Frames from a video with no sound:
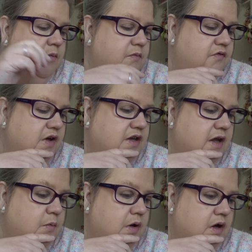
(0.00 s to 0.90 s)
find
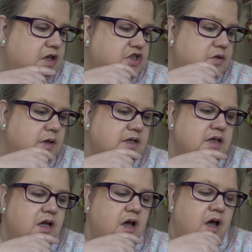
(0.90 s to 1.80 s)
out when I do it.
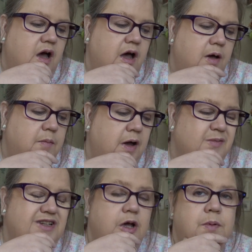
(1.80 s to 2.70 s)
I
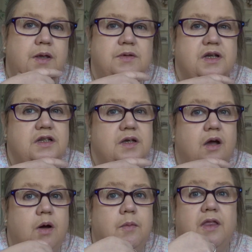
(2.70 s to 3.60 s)
was hoping it was going to
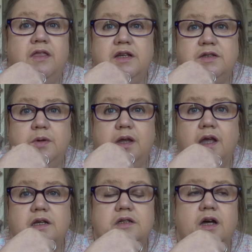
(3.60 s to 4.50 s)
go up this
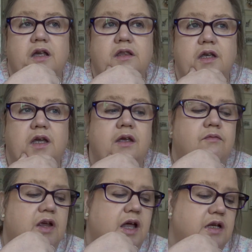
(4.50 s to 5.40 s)
weekend. I think in
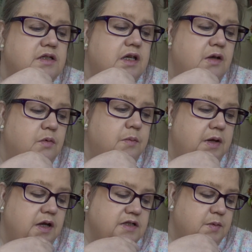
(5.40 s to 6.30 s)
reality it will be
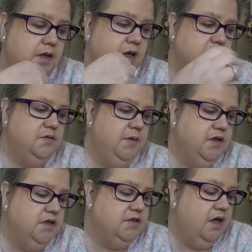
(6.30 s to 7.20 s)
next weekend,
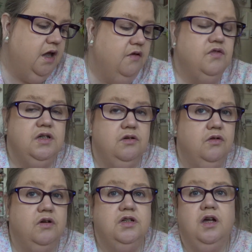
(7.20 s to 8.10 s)
because I have still
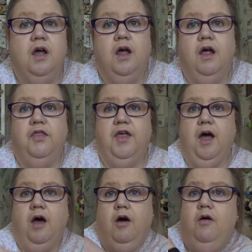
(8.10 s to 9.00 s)
got that
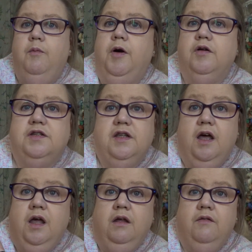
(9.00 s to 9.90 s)
whole box
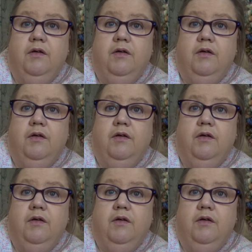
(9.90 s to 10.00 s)
there